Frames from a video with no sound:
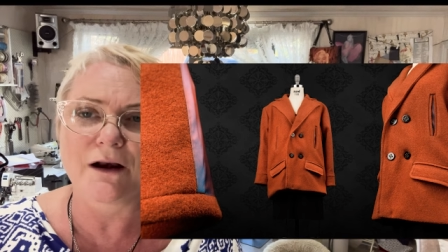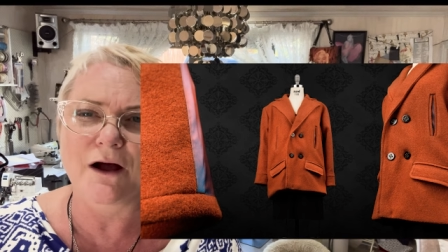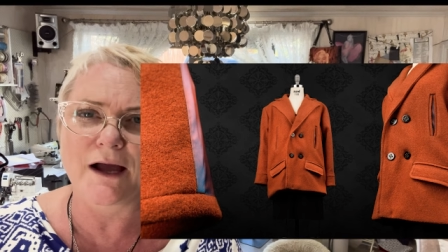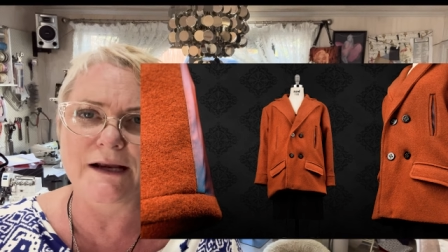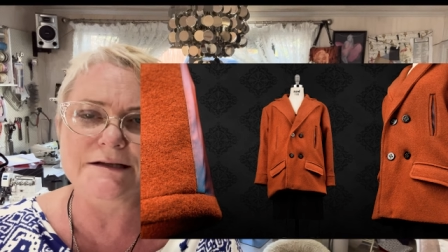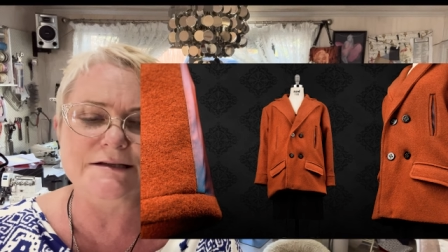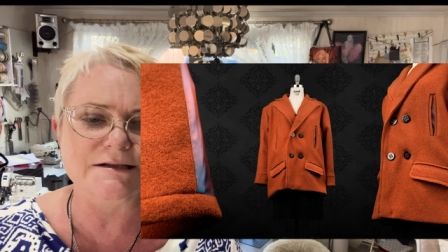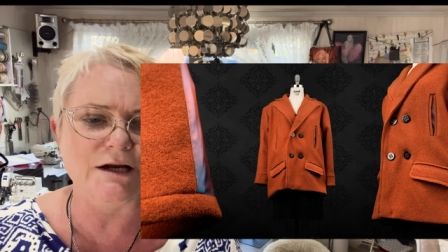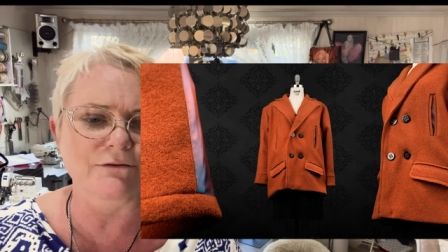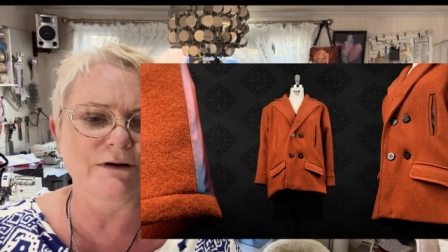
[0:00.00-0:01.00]
lined.
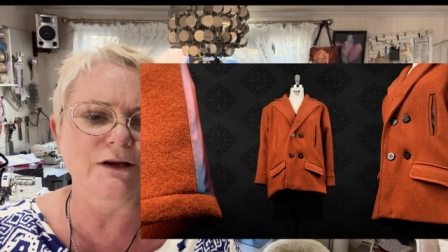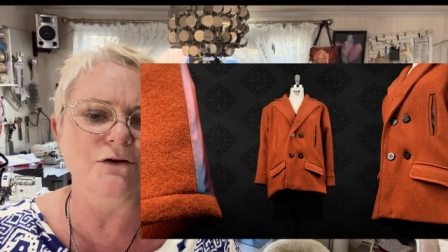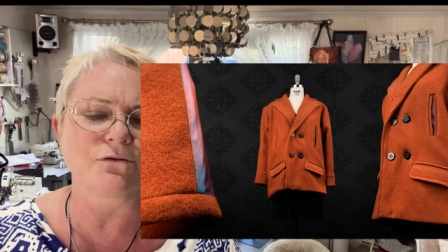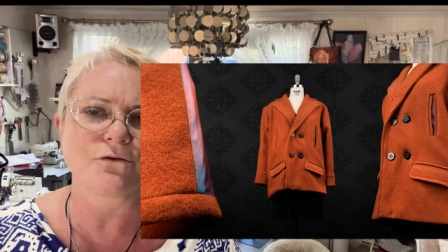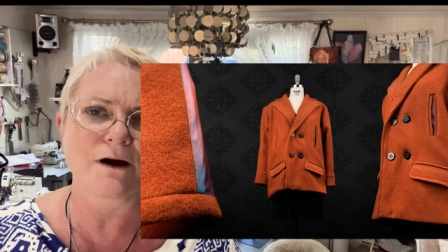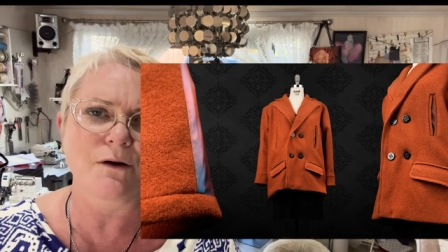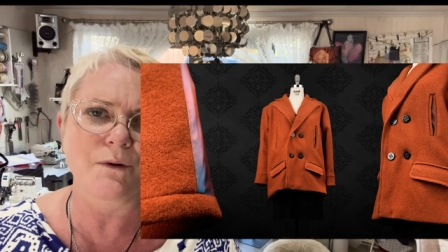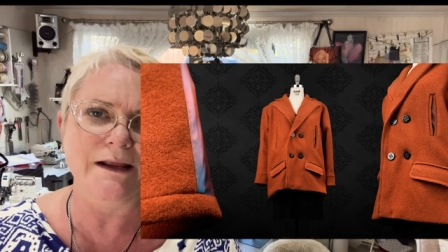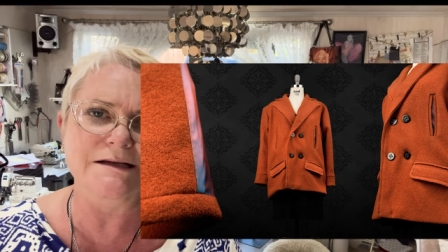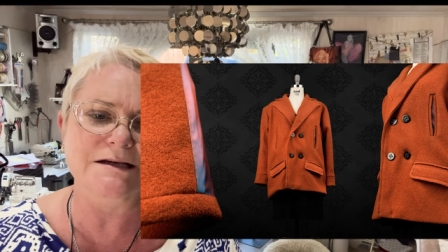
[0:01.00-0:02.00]
So really good for our
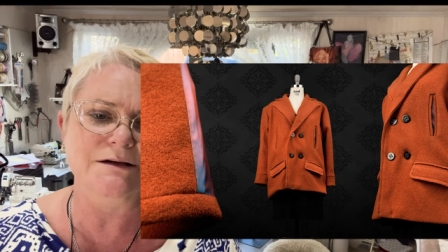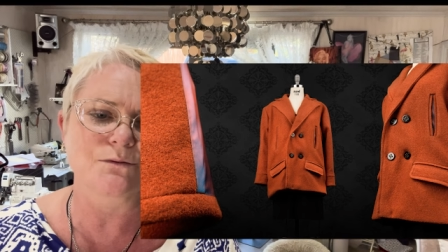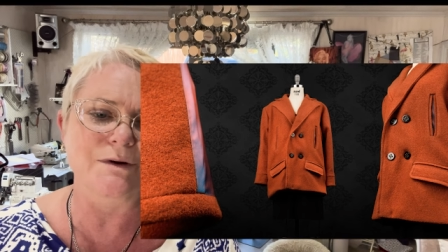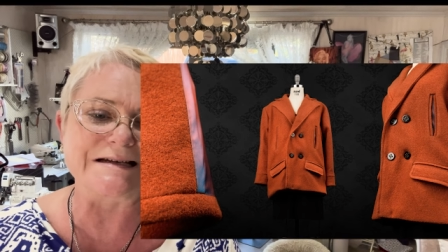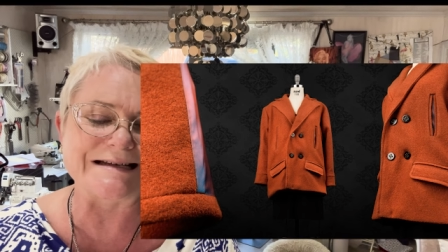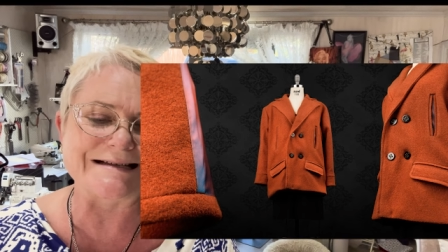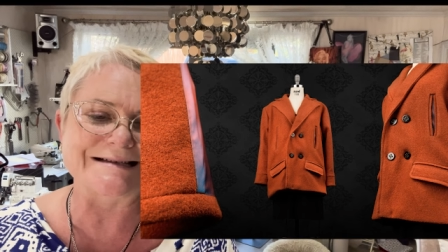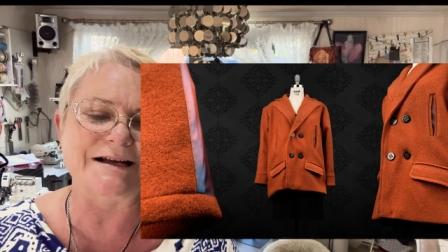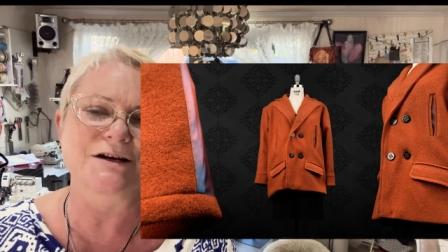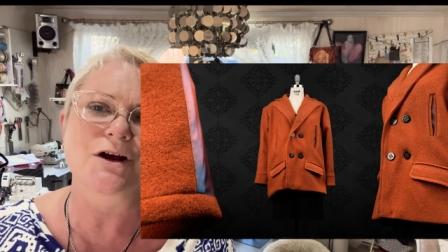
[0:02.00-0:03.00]
Wellington
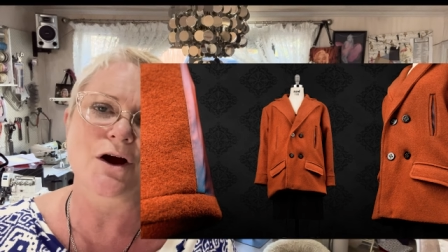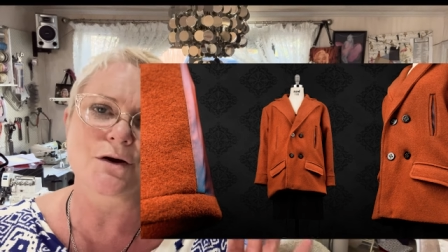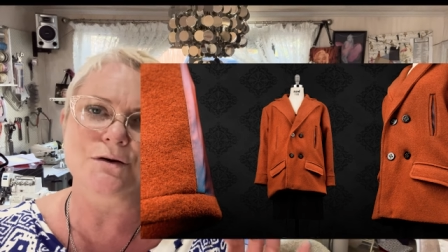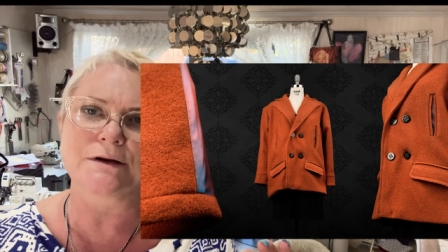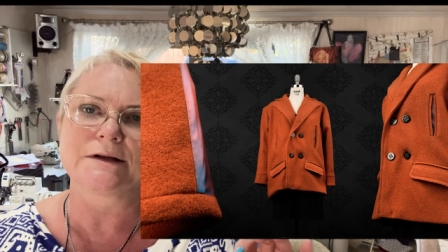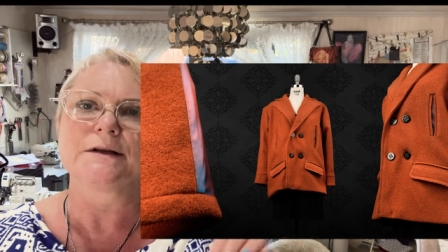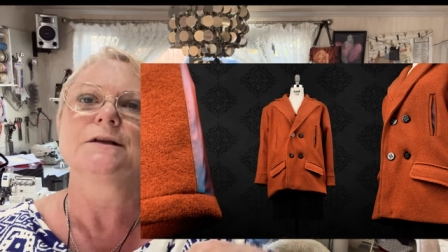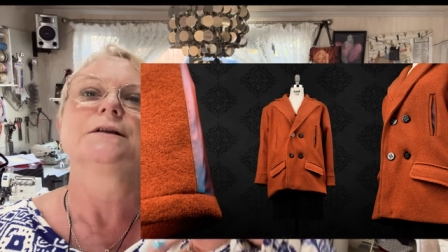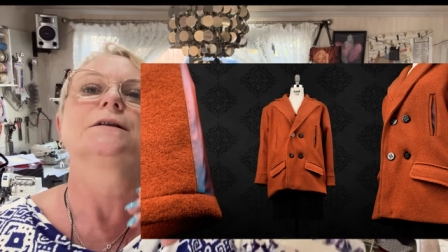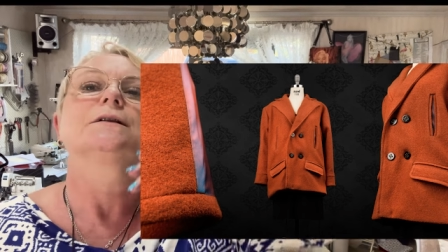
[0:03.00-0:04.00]
winters. I know
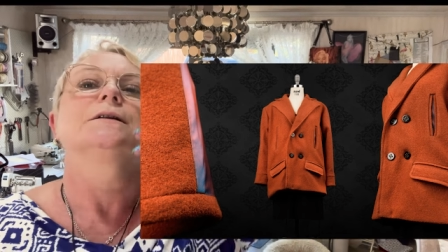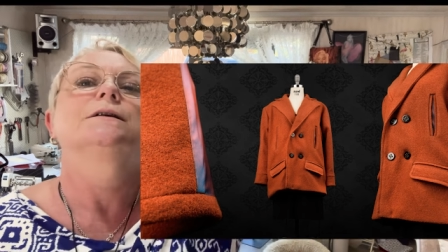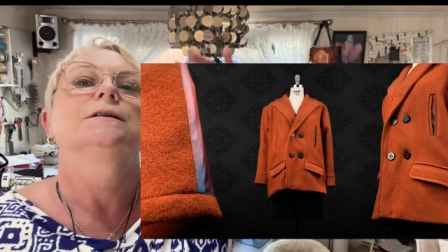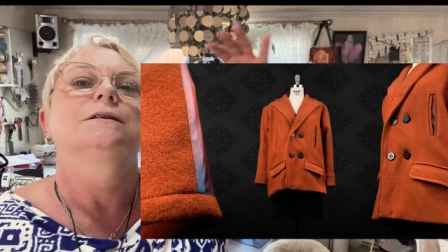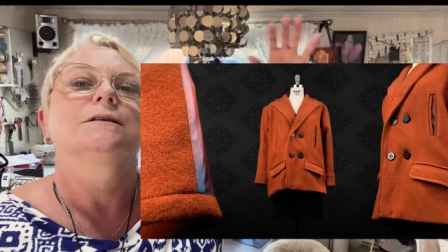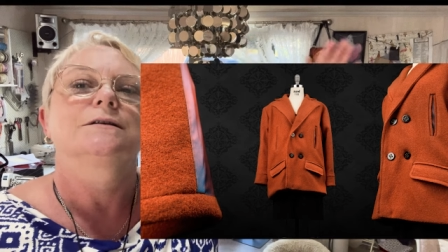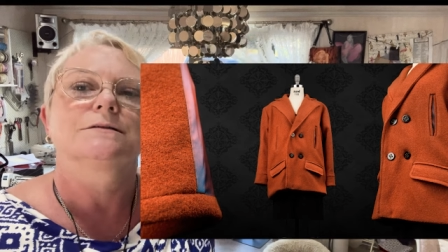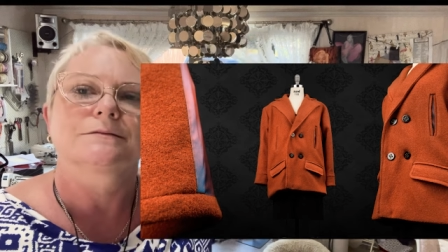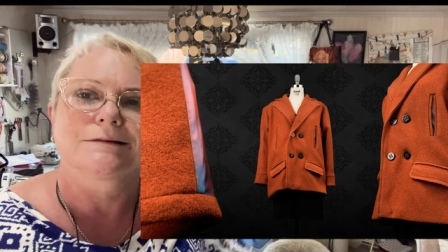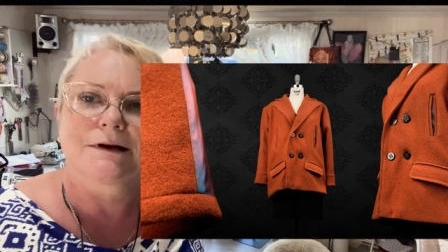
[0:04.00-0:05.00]

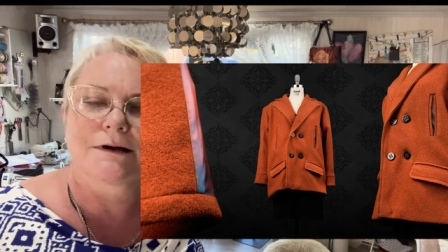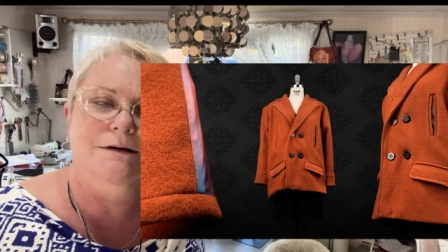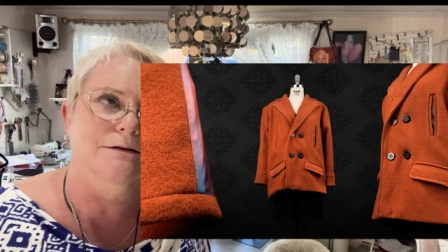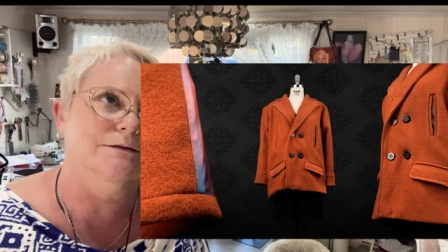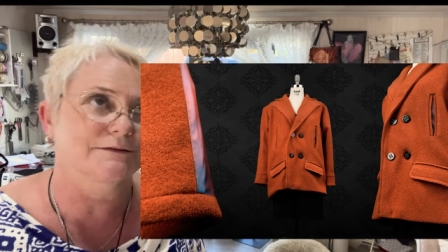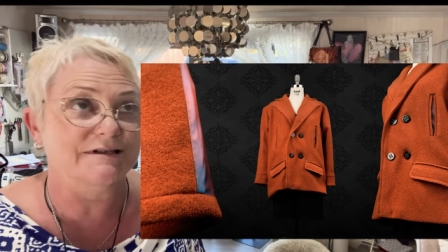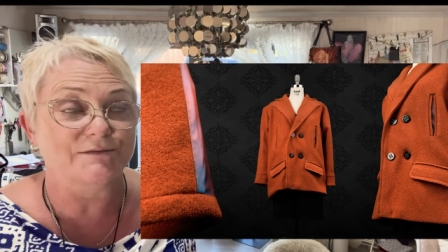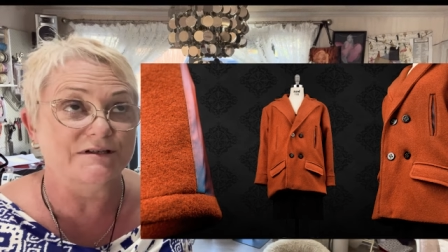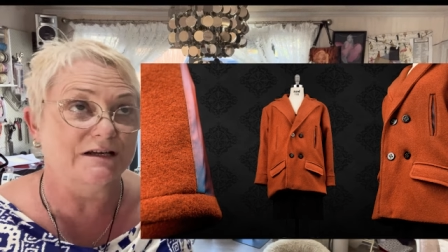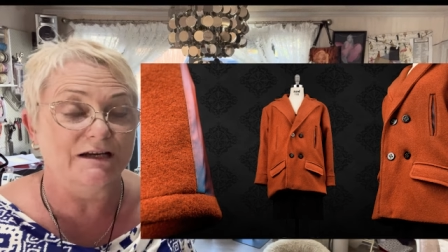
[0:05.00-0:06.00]

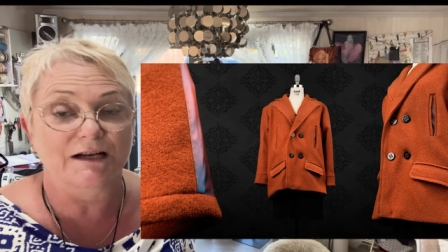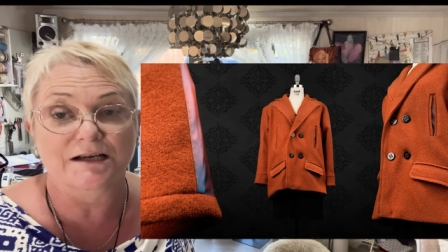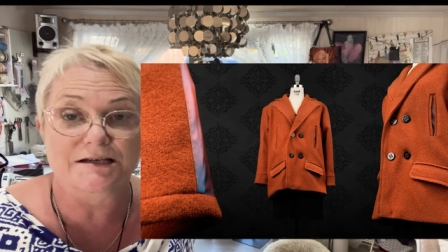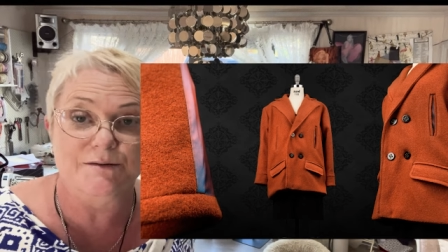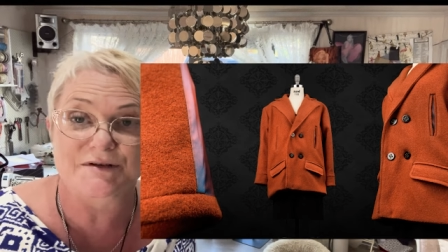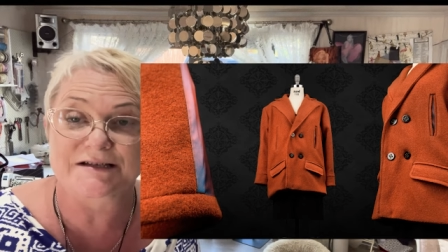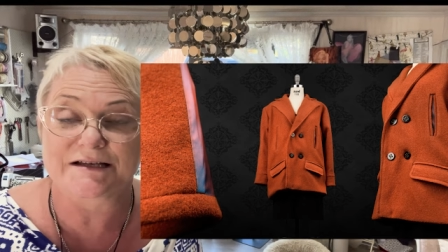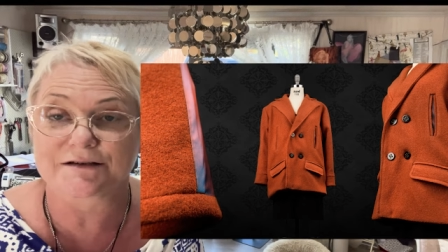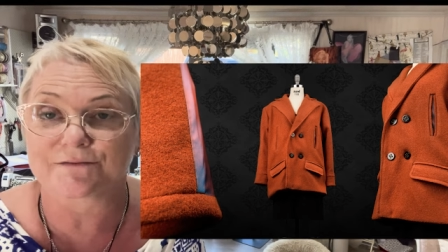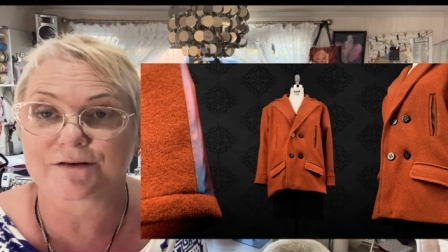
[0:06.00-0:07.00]

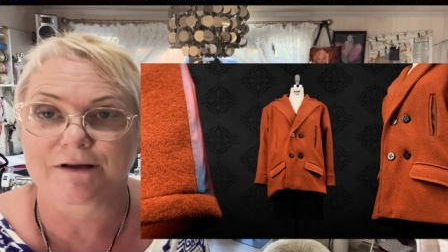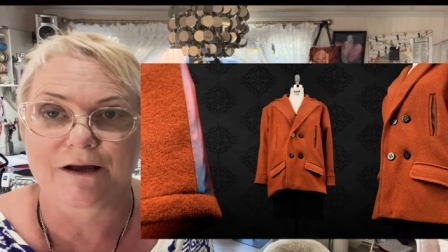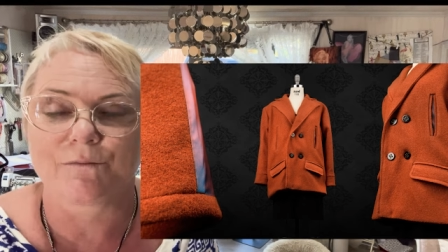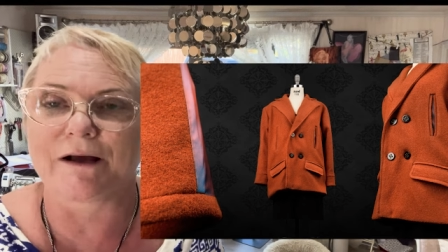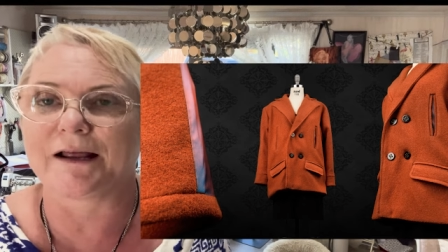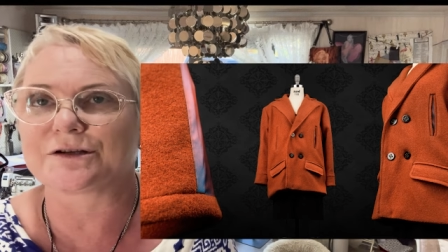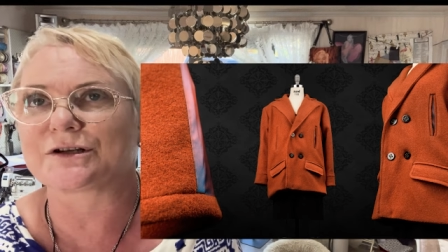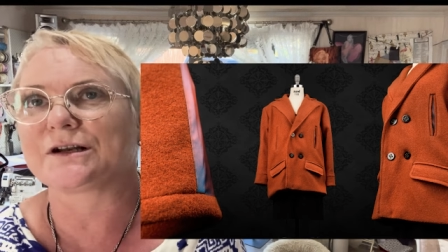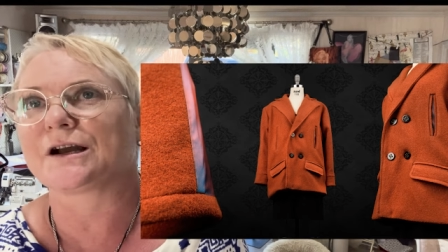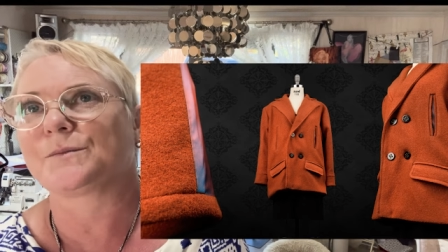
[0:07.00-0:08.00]
17-18% of, well,
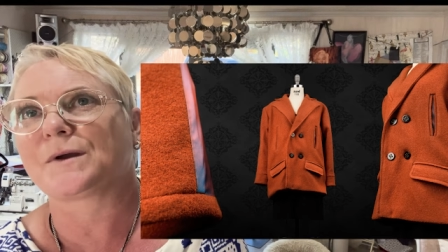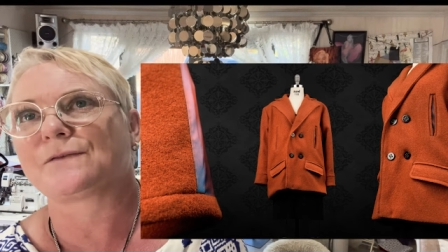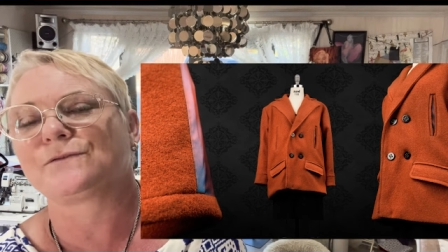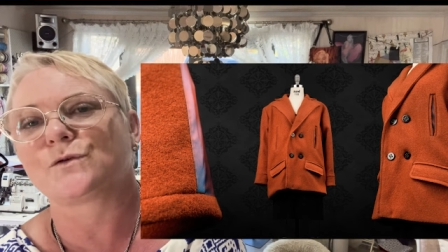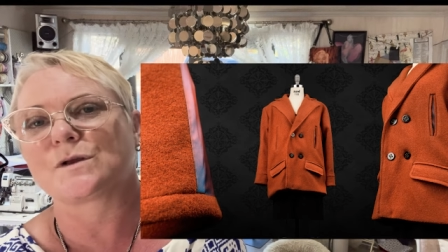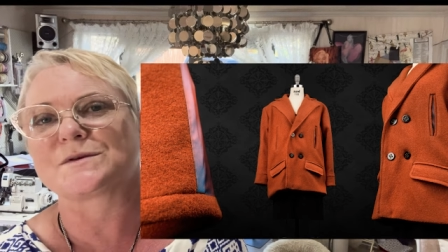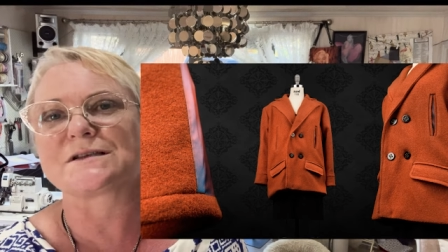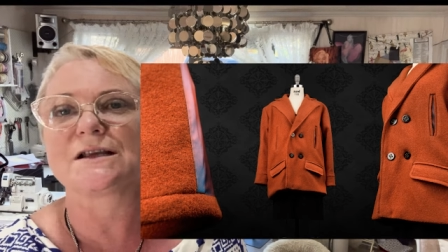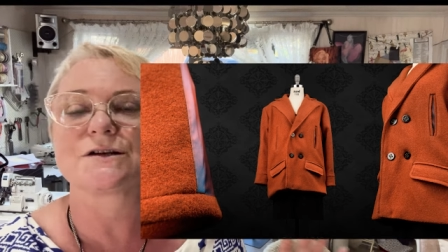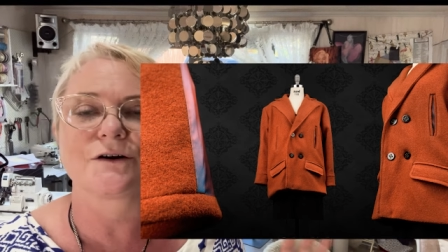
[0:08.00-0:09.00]
actually no, about
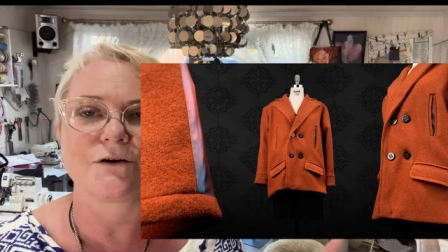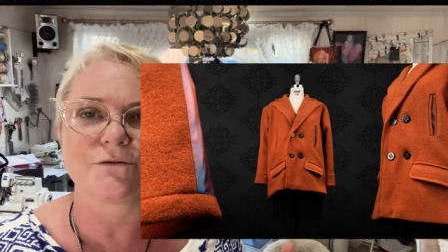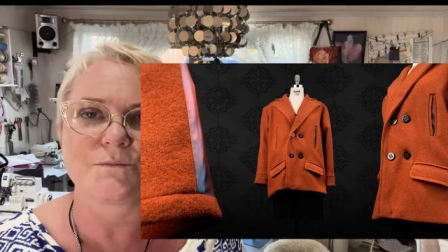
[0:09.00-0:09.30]
40% of